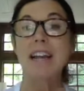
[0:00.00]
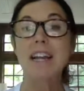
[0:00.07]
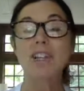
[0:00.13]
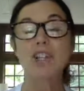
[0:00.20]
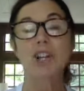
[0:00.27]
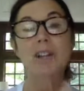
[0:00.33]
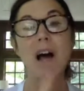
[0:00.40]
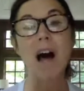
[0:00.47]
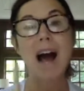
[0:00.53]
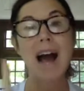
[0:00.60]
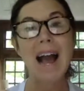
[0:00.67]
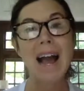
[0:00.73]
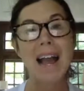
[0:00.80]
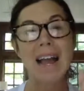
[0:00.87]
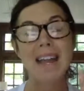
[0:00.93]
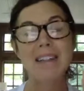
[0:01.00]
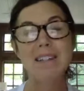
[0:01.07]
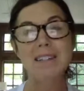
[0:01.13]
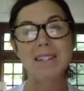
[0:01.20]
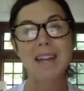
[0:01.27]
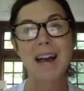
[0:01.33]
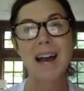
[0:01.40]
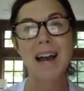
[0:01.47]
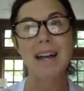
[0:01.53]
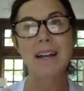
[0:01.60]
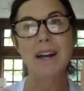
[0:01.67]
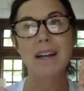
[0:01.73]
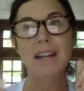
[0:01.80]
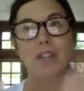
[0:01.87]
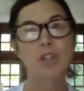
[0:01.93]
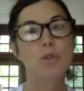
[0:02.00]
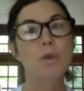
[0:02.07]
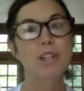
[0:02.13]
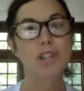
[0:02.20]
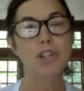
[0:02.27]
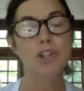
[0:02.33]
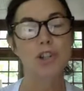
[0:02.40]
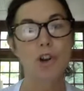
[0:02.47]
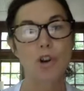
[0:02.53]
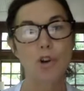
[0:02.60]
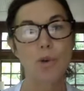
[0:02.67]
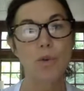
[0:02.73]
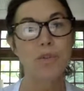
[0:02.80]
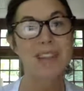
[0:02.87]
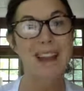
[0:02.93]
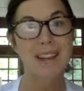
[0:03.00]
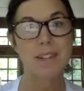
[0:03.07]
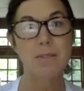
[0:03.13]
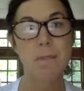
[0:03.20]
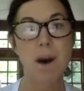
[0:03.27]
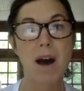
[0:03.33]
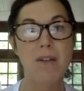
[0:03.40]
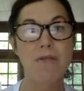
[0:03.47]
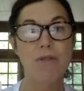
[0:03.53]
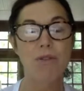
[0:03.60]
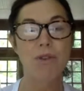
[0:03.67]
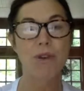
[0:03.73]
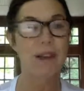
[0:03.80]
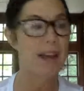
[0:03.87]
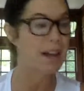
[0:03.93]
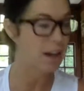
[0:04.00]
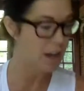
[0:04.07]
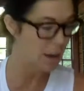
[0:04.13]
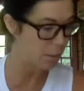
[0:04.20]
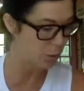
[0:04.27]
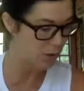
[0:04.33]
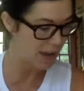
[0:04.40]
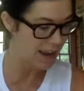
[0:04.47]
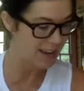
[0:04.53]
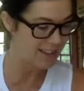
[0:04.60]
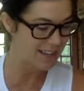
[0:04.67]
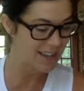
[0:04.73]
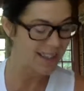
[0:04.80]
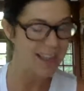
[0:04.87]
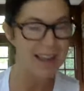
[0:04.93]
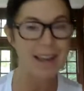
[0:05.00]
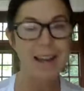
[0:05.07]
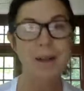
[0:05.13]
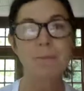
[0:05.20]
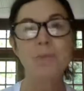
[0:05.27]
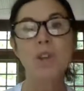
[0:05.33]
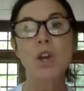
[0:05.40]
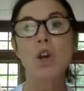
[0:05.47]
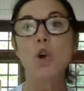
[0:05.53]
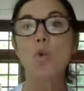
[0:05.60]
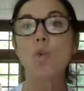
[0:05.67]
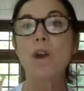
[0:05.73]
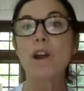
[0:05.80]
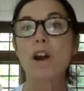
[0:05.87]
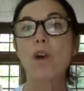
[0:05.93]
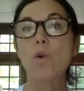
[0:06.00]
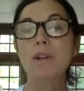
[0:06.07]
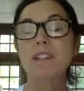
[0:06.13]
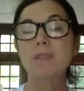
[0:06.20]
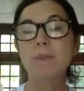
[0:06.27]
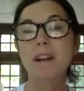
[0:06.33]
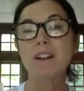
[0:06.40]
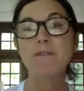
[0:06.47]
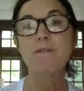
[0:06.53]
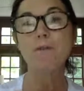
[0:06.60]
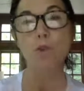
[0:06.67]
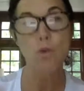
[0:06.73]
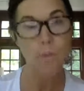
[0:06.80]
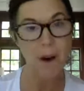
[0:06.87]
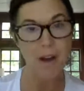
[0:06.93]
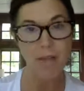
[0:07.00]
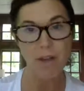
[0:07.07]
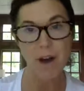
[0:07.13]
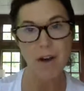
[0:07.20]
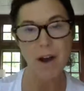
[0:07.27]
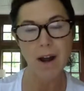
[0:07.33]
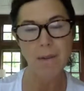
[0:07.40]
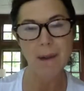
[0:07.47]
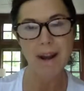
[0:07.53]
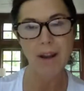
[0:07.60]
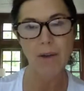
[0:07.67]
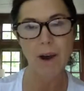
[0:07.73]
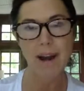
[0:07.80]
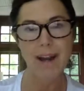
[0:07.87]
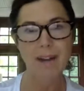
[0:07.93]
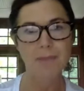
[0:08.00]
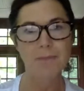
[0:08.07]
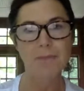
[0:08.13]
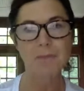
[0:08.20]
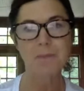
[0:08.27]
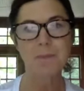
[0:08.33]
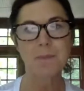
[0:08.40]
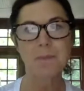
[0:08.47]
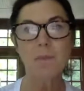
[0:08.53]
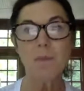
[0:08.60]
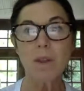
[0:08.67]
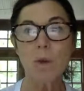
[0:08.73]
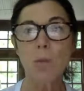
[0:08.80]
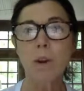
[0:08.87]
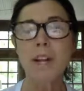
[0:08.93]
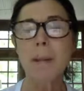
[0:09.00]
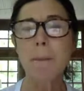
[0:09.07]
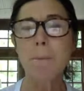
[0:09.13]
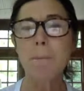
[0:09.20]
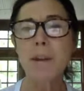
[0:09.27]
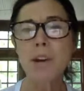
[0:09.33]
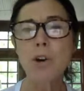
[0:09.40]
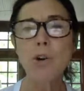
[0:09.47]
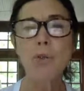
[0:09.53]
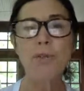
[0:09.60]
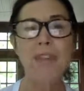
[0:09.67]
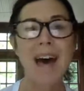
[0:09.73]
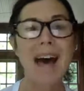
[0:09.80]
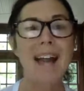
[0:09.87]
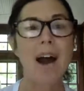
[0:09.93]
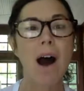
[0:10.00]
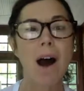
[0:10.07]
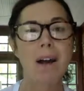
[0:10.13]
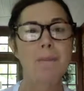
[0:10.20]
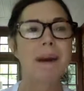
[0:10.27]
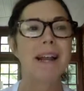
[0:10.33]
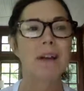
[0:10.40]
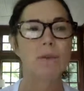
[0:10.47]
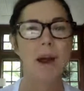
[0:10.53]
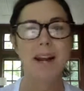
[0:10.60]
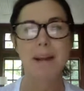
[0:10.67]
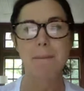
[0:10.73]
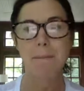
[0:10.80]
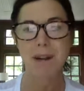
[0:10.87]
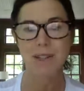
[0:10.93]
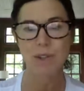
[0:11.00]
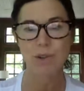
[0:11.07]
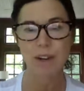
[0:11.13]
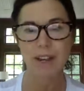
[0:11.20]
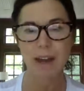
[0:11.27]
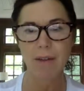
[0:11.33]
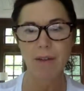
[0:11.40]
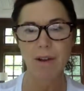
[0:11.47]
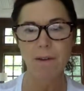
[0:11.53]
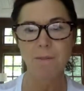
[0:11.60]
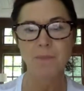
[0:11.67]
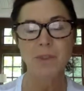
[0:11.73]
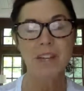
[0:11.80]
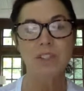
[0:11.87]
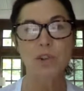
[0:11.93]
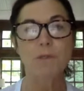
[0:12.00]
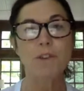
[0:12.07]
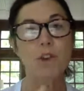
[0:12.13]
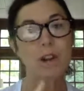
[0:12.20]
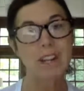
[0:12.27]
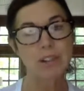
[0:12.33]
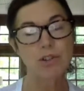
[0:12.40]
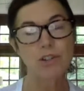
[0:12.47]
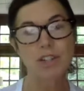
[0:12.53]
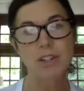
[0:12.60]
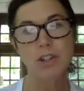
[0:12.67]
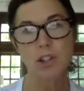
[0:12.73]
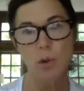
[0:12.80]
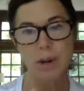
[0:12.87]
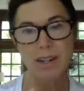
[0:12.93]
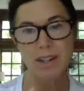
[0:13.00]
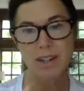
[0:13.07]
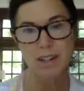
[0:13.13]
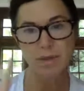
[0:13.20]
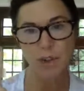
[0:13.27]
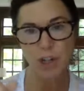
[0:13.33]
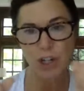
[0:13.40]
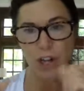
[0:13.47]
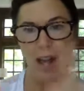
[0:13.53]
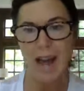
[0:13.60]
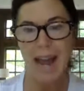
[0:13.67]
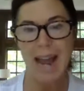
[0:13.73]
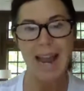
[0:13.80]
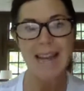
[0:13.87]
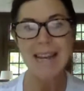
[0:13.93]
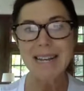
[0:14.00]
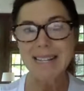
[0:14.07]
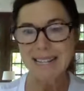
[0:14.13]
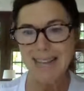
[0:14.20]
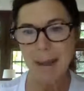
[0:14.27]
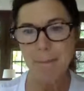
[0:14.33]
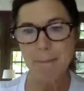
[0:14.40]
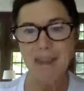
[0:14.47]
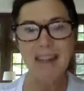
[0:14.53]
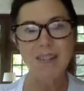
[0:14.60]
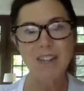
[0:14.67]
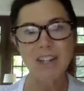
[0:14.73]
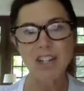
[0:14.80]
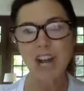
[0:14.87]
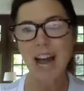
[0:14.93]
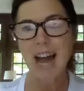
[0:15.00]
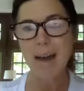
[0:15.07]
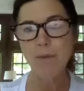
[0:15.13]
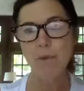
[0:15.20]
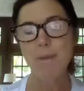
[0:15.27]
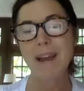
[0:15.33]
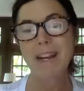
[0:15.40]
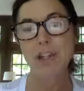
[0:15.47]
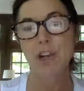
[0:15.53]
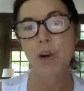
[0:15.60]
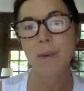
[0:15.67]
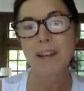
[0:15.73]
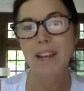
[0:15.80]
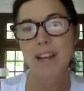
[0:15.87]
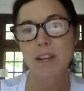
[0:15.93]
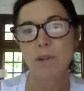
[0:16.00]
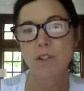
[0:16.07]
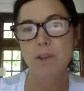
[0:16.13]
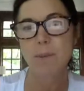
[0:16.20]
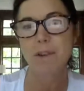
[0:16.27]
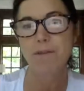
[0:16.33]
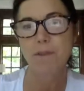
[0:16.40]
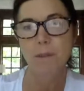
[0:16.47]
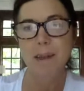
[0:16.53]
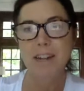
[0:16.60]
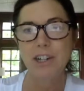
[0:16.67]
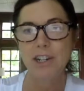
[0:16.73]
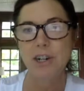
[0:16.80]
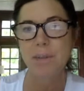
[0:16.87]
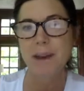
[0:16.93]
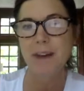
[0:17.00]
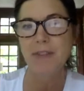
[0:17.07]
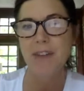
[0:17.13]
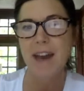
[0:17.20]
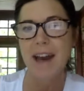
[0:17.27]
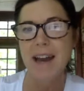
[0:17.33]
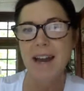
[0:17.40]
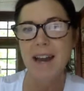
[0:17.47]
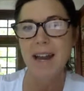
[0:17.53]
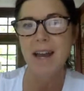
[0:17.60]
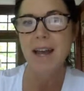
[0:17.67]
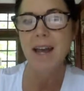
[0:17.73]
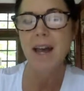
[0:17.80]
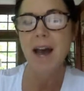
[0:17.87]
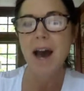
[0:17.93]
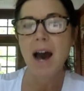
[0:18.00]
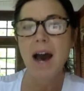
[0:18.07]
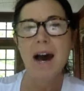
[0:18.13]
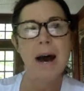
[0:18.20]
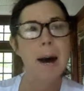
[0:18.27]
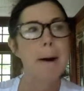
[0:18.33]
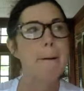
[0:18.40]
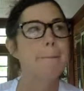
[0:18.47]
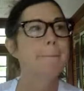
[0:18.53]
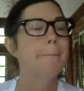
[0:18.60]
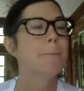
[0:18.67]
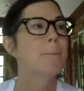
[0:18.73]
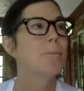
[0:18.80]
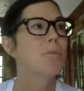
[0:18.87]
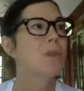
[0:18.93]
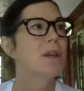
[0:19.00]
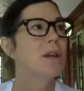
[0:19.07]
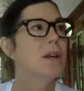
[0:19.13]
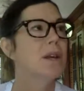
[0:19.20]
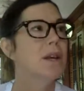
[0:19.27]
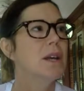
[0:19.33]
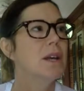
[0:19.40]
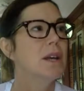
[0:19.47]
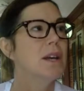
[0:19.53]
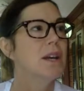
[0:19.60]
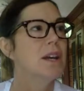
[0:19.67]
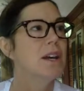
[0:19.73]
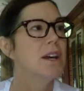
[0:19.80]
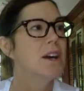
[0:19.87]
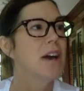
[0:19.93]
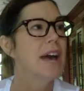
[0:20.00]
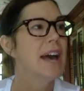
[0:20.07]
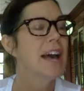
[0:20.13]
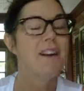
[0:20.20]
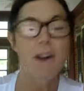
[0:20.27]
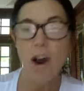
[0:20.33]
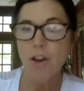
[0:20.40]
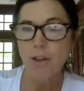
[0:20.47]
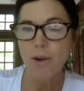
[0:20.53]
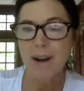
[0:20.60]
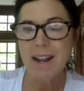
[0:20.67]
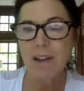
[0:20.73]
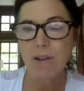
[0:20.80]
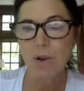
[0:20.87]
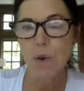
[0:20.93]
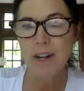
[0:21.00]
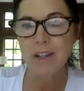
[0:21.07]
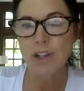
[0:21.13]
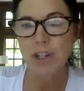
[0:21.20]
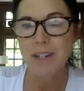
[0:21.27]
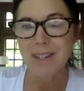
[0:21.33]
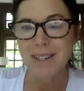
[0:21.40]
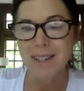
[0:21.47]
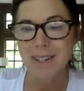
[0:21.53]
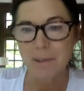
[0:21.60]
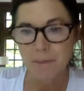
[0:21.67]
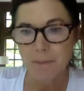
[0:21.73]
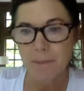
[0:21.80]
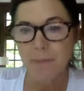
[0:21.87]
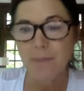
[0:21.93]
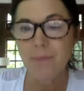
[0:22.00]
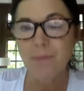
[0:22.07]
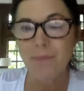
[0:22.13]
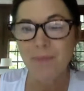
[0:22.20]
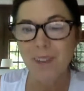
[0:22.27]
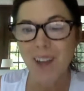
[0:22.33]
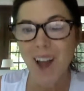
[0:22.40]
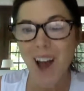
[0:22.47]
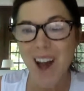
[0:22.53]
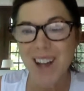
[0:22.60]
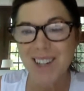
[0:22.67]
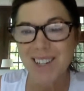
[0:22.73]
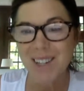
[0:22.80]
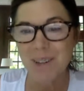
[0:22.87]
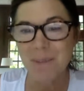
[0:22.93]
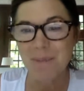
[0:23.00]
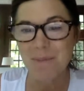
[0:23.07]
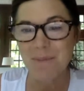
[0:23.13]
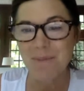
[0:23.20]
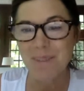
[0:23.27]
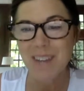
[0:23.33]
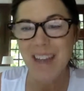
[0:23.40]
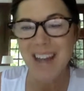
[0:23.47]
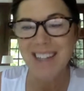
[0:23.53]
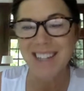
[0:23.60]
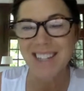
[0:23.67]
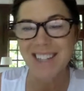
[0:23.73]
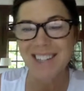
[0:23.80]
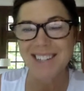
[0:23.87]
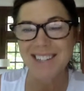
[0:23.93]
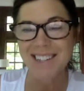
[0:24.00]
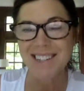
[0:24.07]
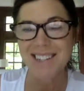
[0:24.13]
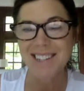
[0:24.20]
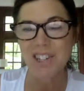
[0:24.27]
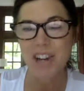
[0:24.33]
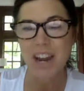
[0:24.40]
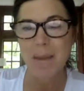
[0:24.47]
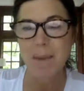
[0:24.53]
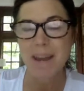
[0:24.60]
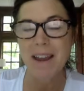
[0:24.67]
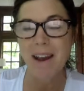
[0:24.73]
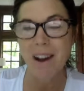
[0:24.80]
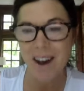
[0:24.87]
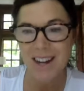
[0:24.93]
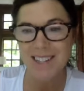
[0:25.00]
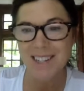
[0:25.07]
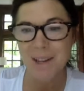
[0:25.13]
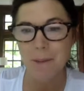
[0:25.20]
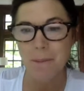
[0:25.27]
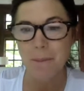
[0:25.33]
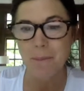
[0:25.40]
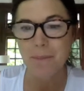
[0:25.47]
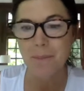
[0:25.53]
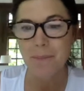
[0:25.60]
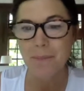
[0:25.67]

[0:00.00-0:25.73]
July inside Intuition Circle next month, in a couple days, I think, we are going to spend a full month on automatic writing. We're going to build that automatic writing muscle together. So if you're interested in joining us for July, say me in the chat. We'll make sure we get you some information about that. Are there any other questions? Awesome. Yes, Jamie, awesome.